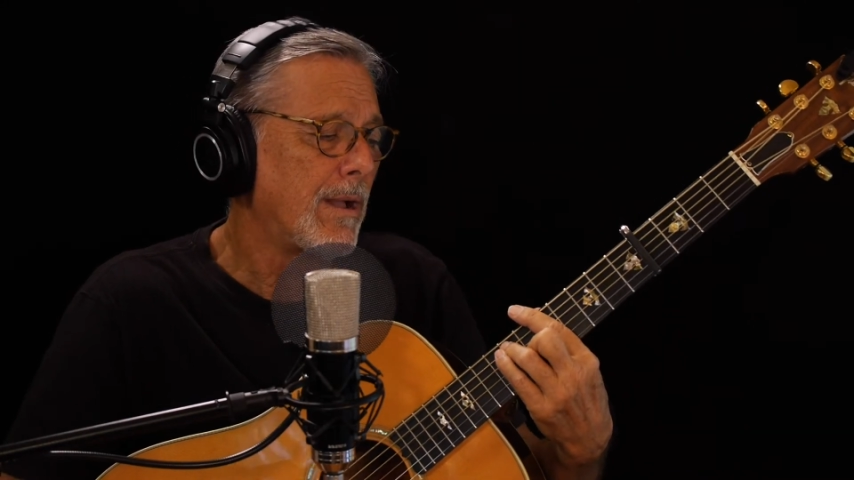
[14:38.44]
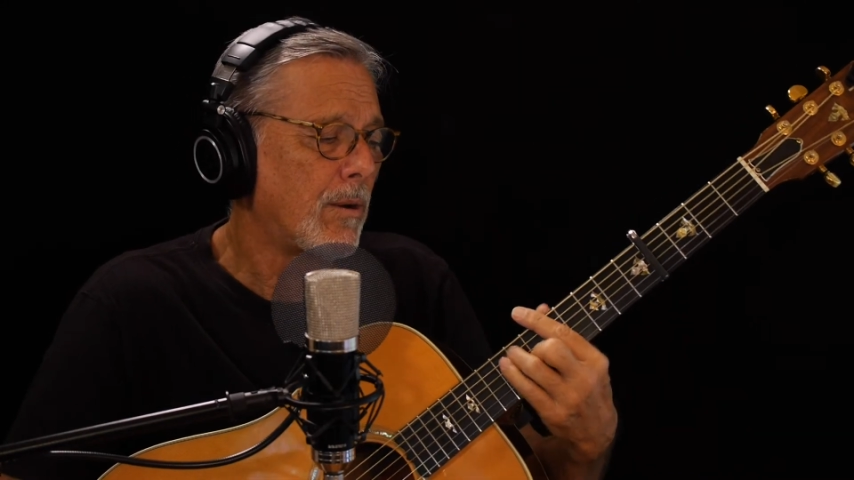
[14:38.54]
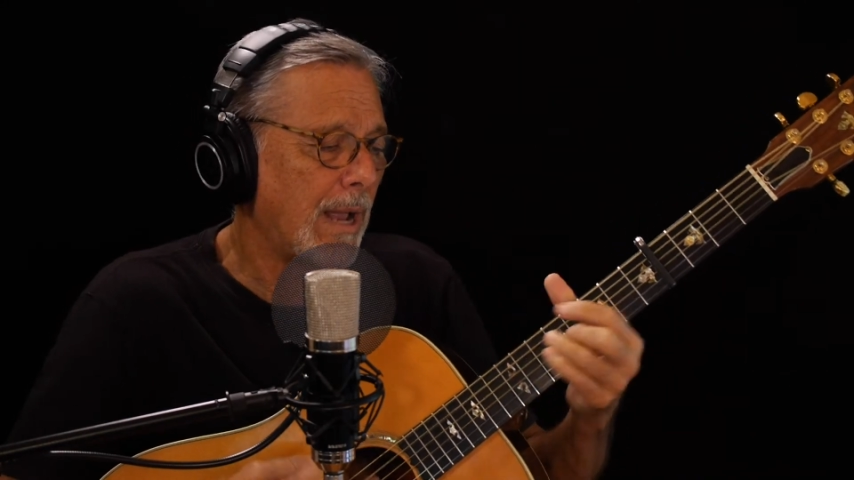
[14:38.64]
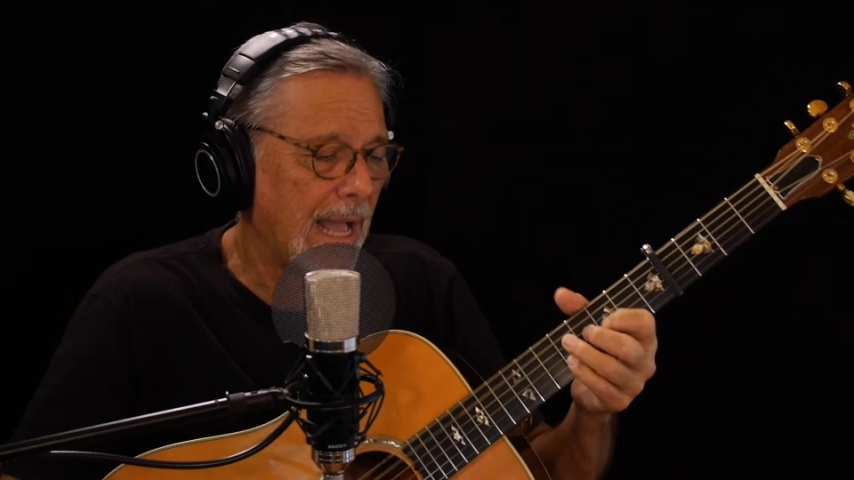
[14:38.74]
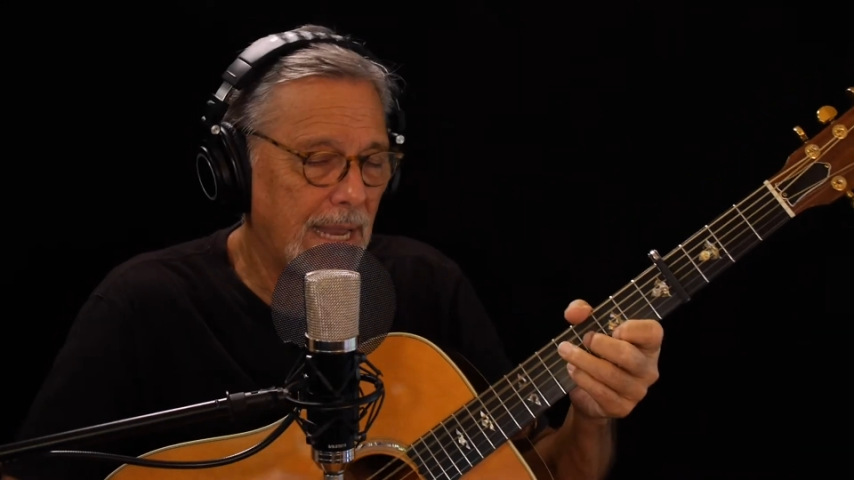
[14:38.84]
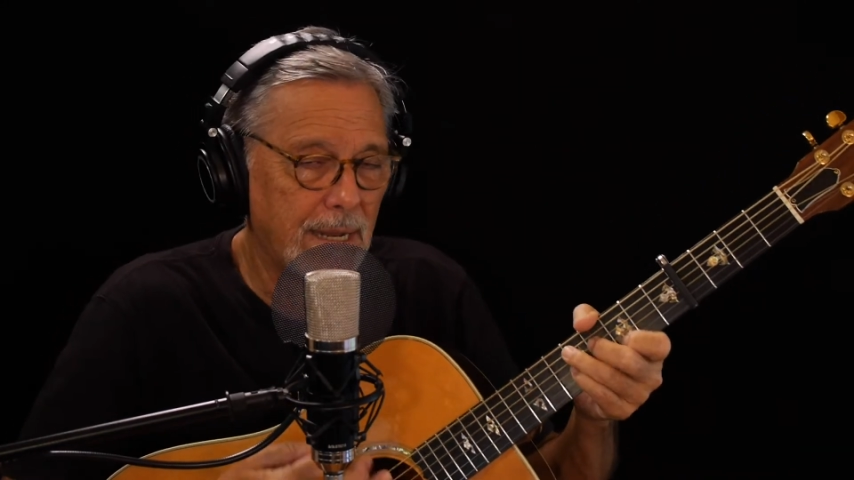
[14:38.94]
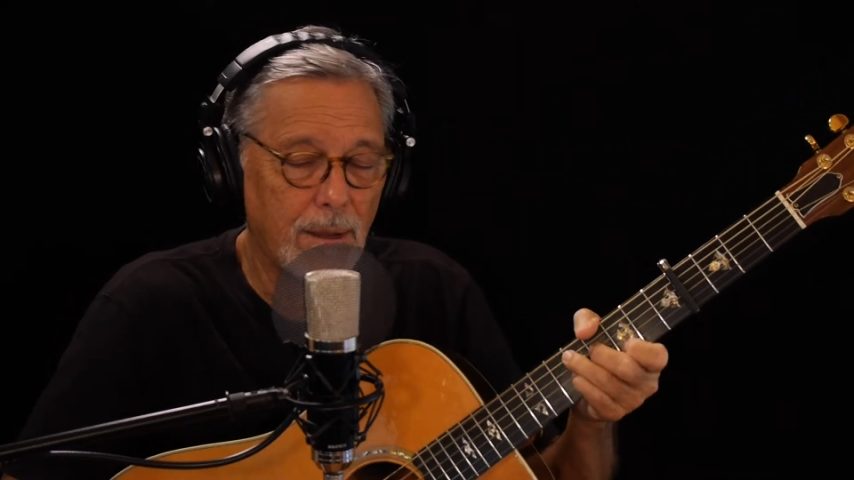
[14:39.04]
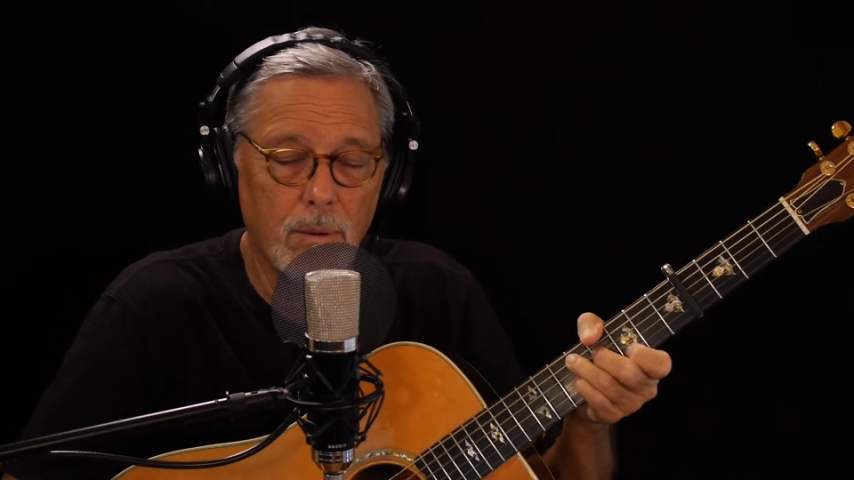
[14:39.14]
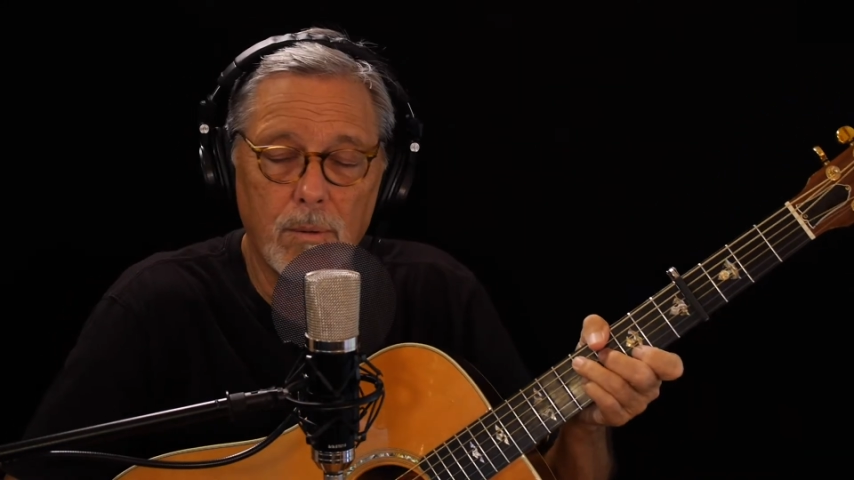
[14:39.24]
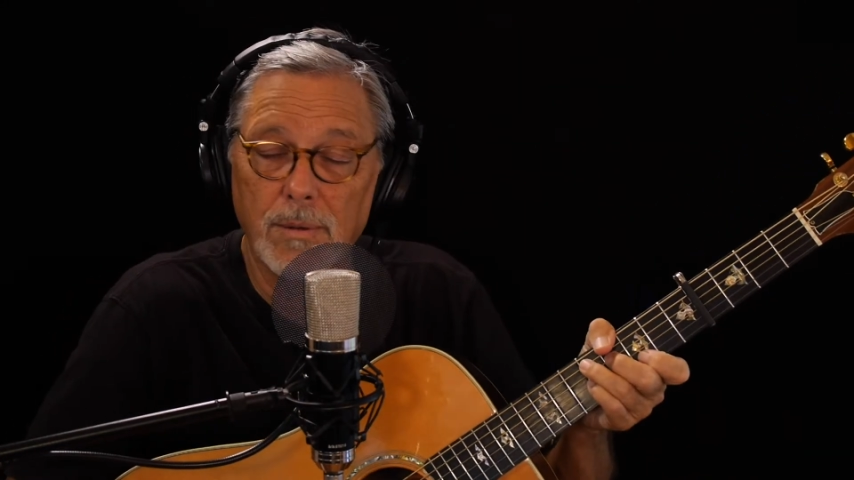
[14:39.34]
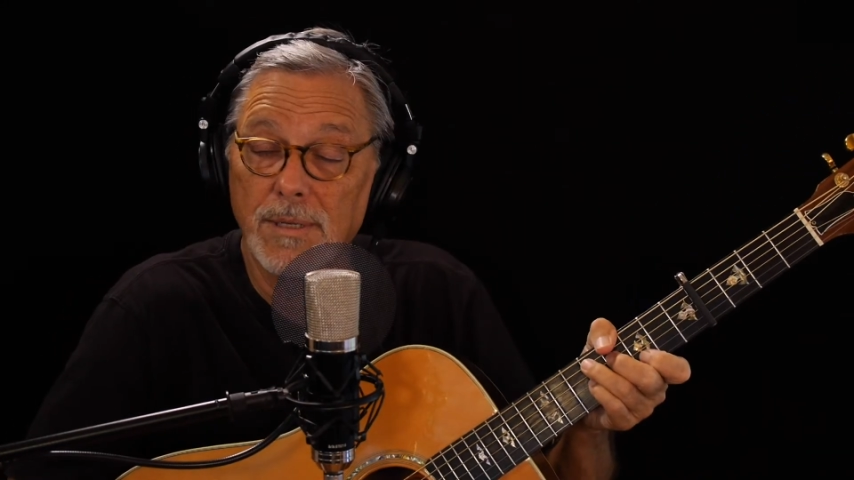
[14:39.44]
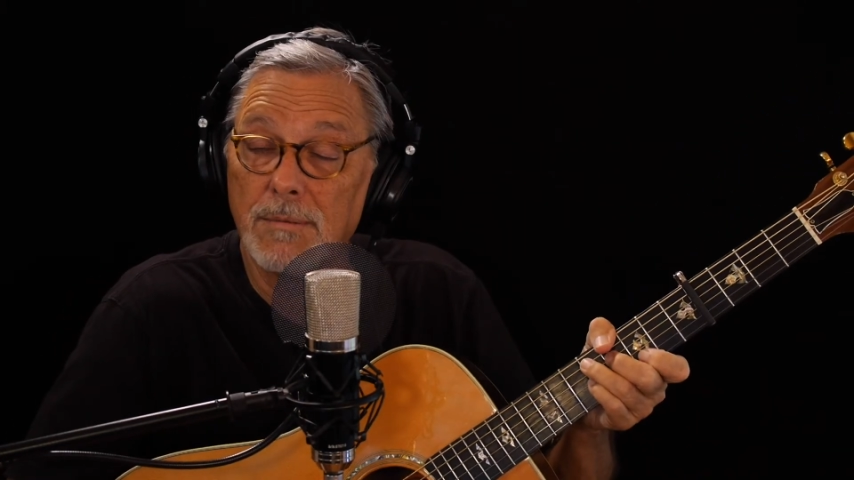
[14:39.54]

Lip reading: But I know this